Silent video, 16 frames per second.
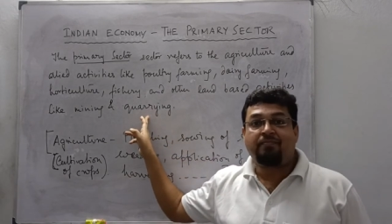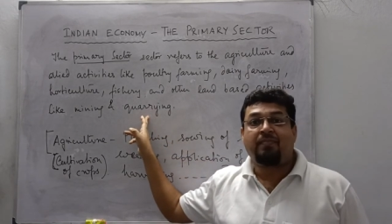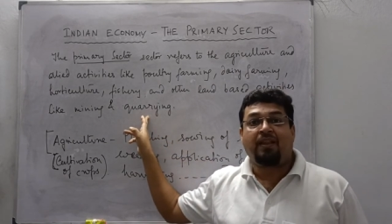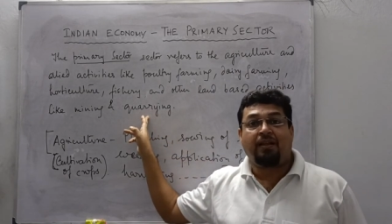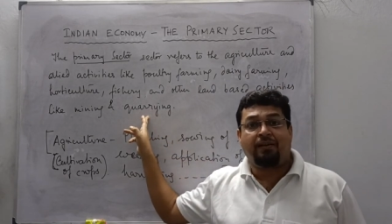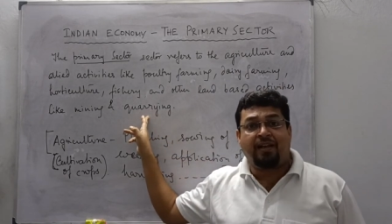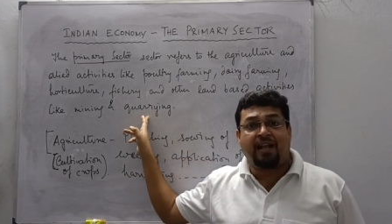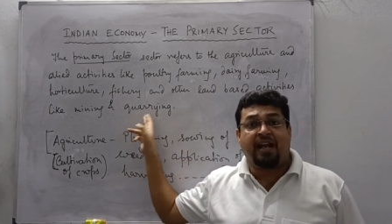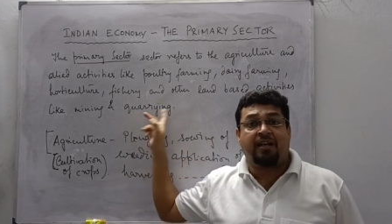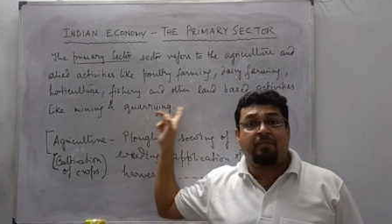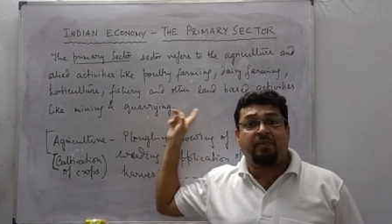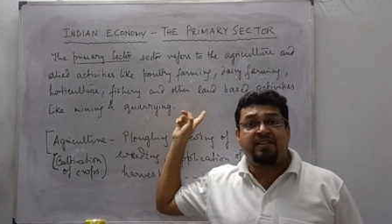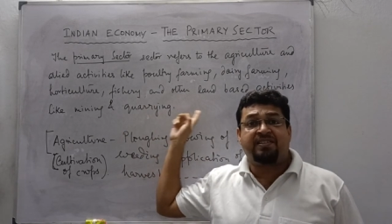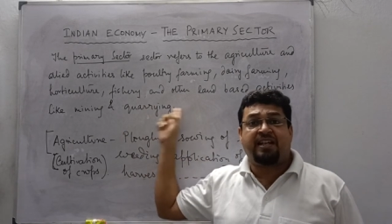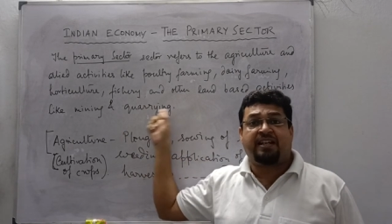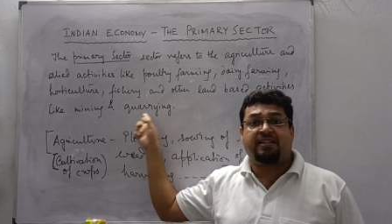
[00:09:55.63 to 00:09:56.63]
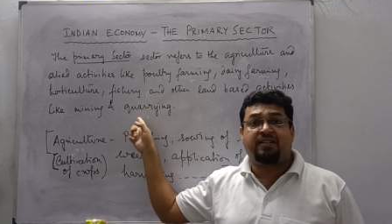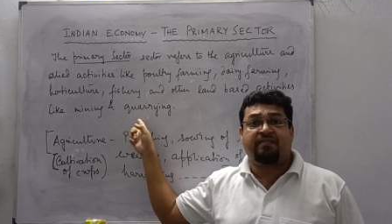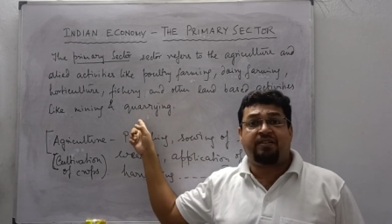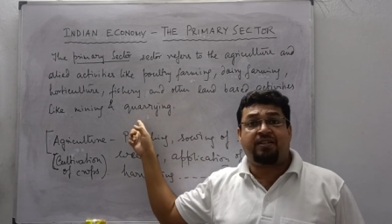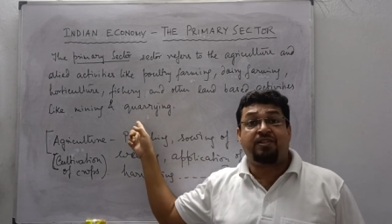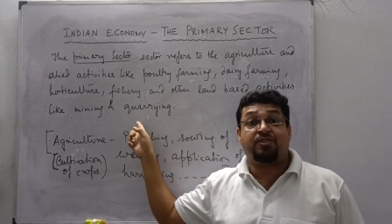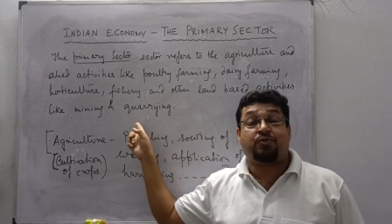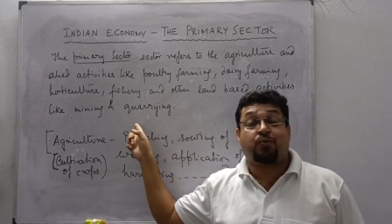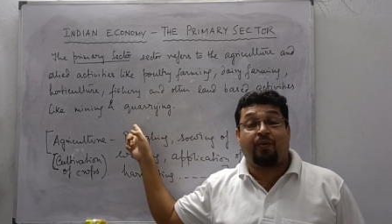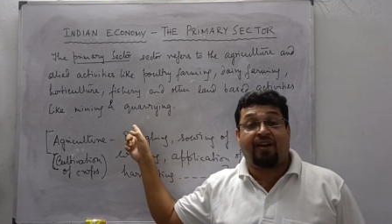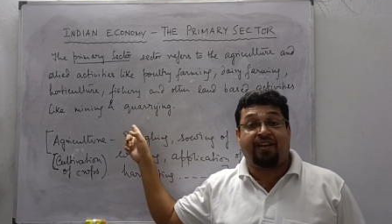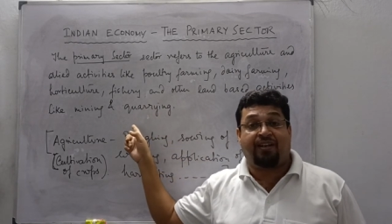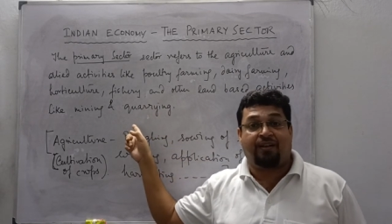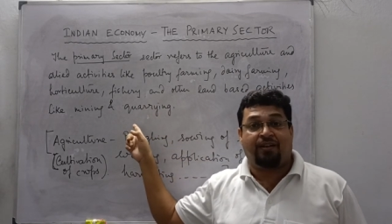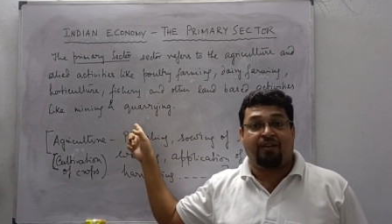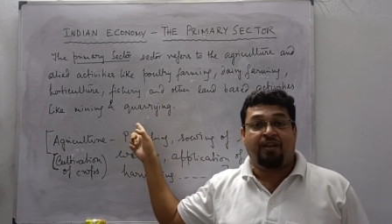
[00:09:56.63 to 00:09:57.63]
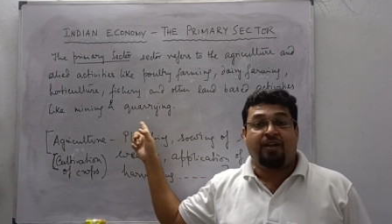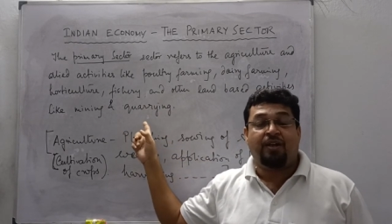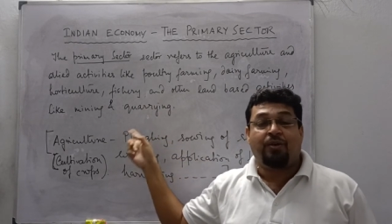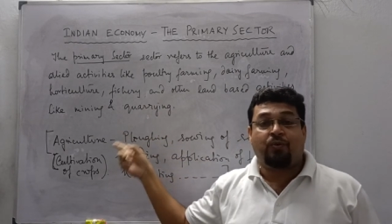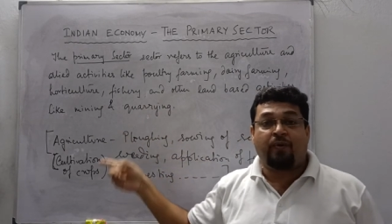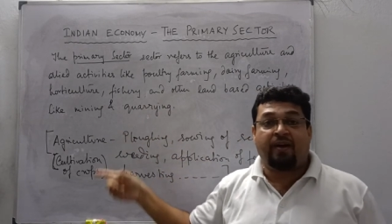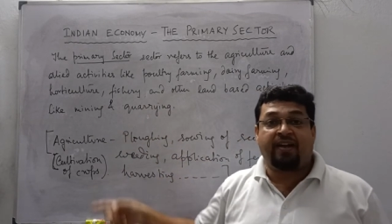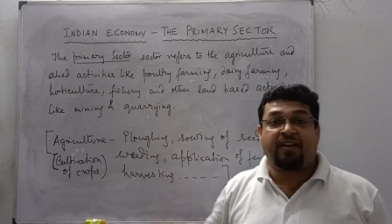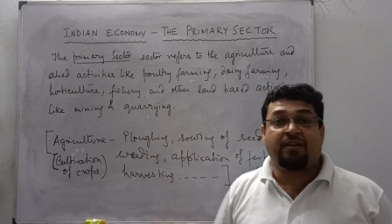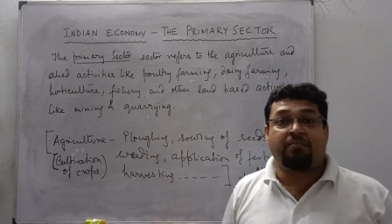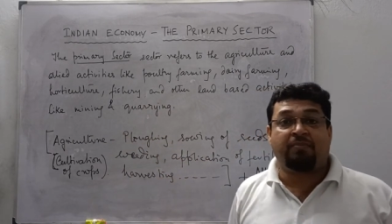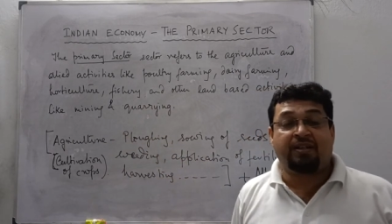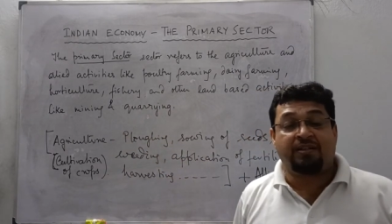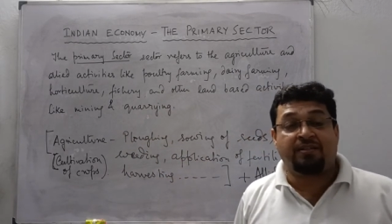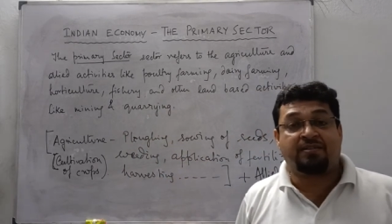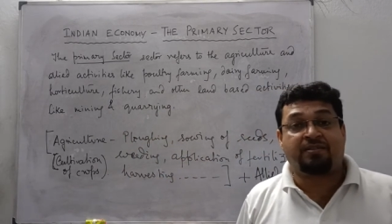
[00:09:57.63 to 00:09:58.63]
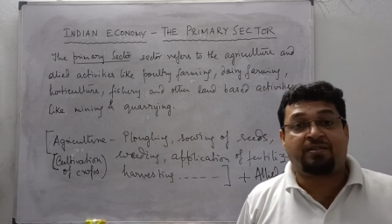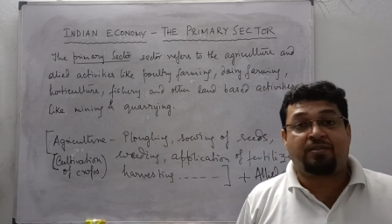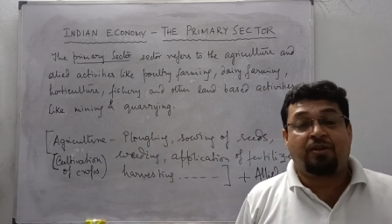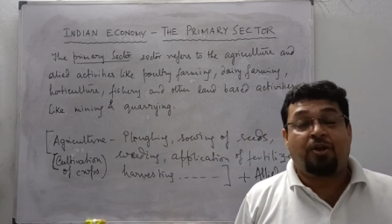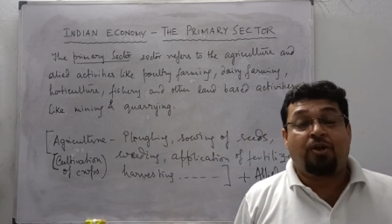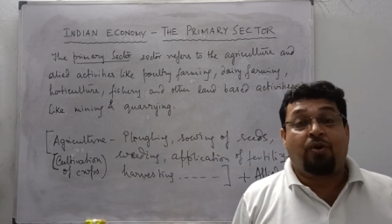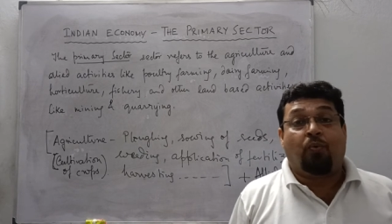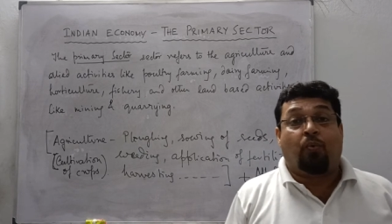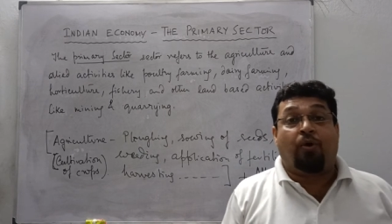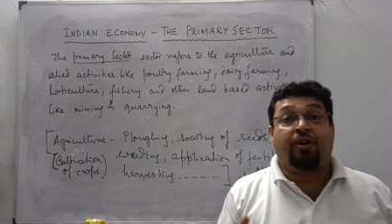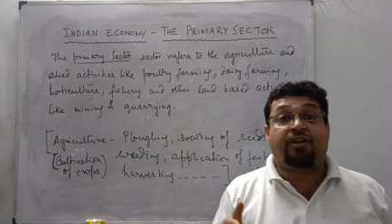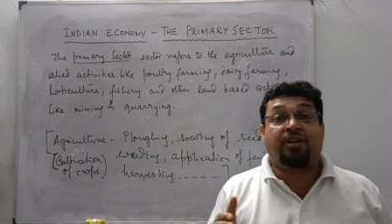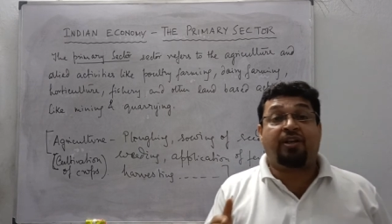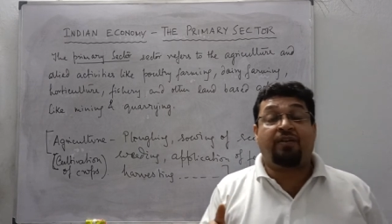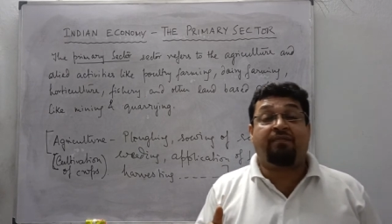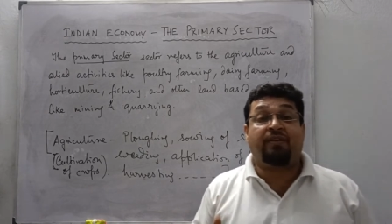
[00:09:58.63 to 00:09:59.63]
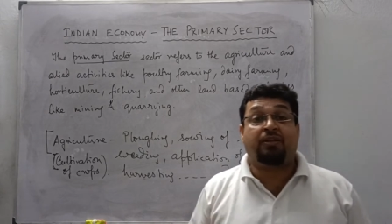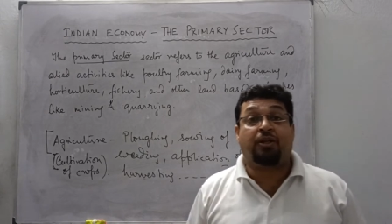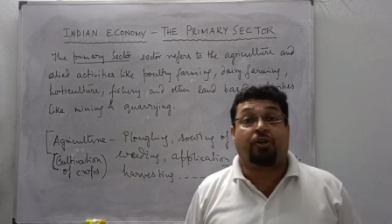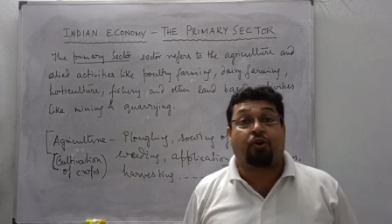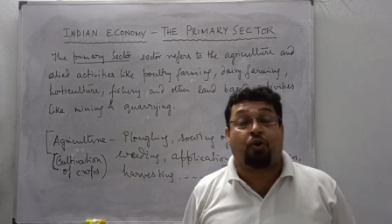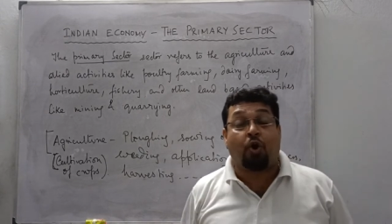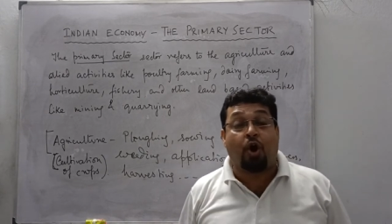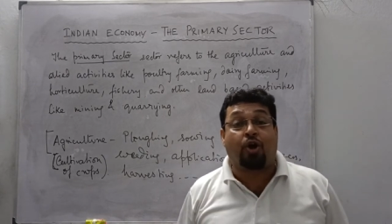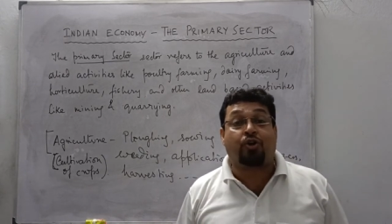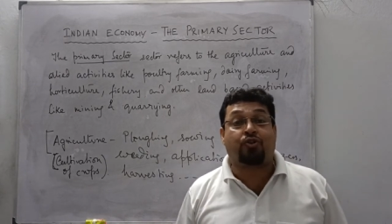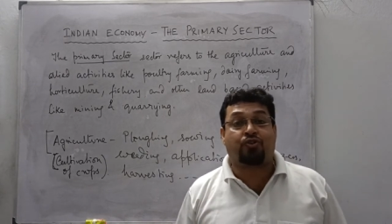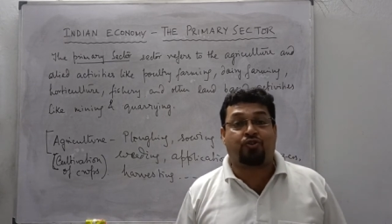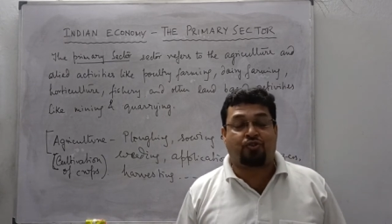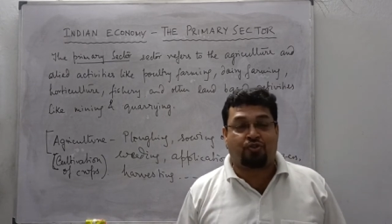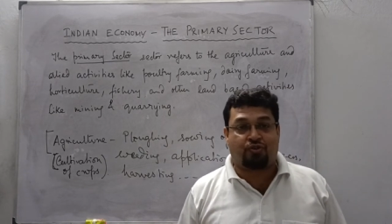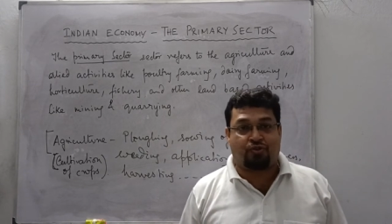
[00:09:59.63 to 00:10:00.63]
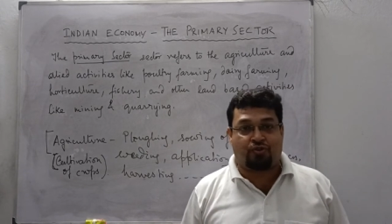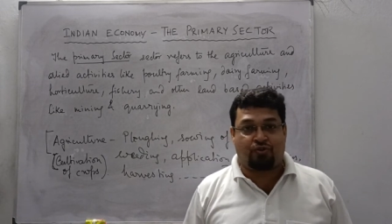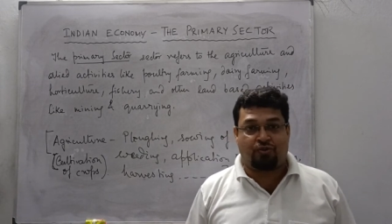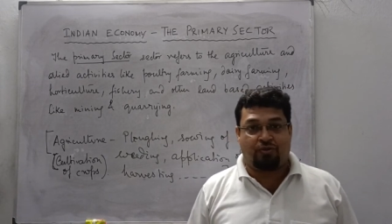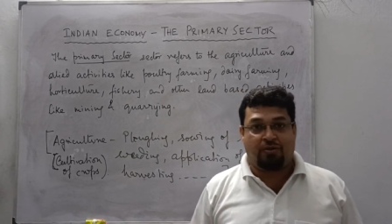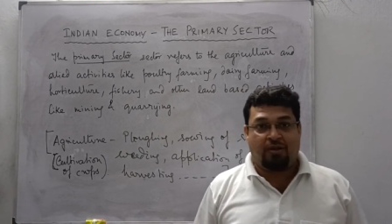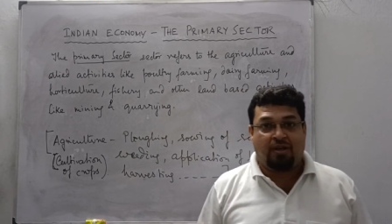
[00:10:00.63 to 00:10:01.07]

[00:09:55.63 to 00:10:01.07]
land-based activities, quarrying means working with the rocks,